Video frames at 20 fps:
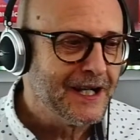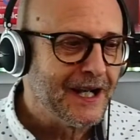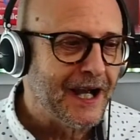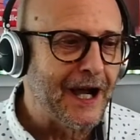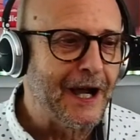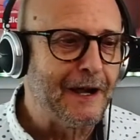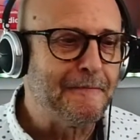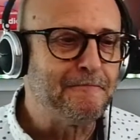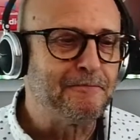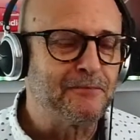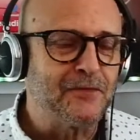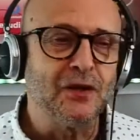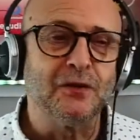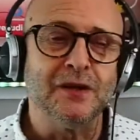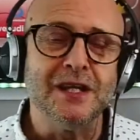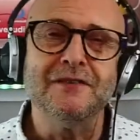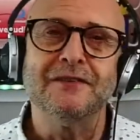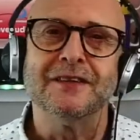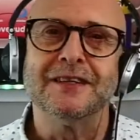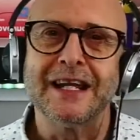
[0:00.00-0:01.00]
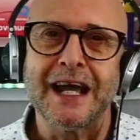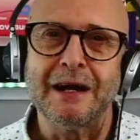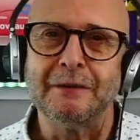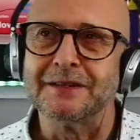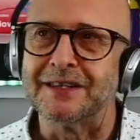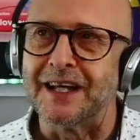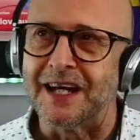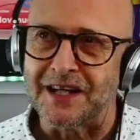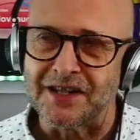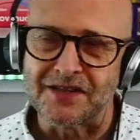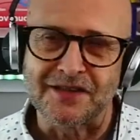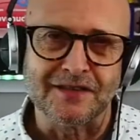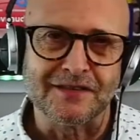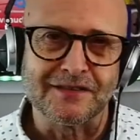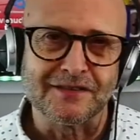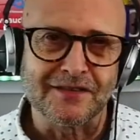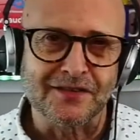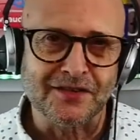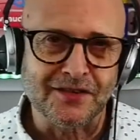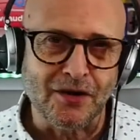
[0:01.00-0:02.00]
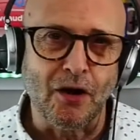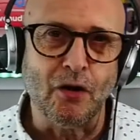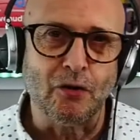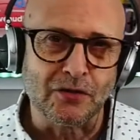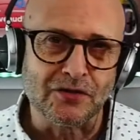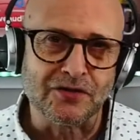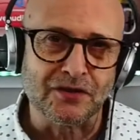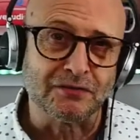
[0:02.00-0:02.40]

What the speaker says: you know, even nowadays, songs